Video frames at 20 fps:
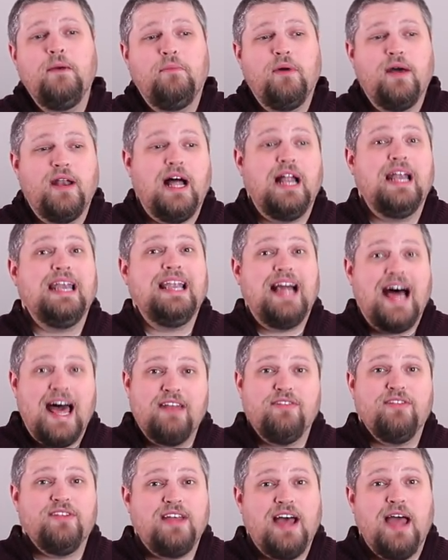But a
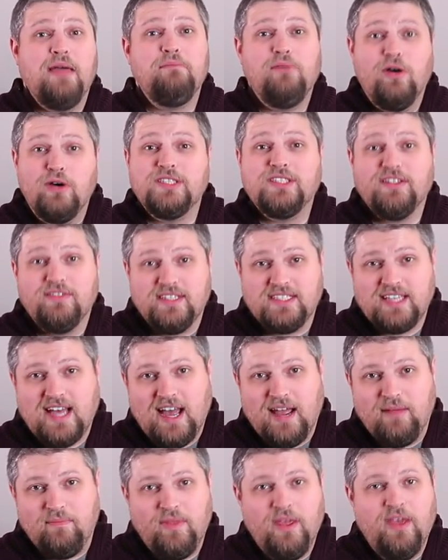lot of the time, most of the
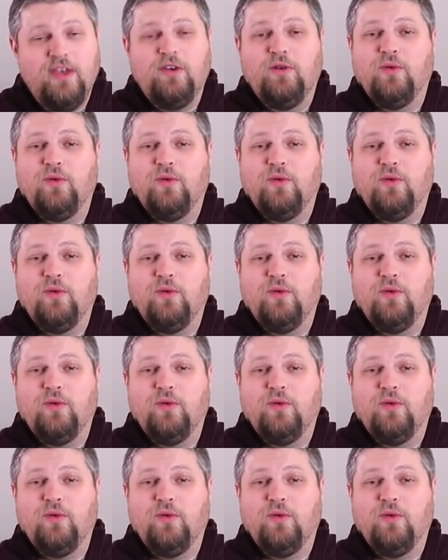time,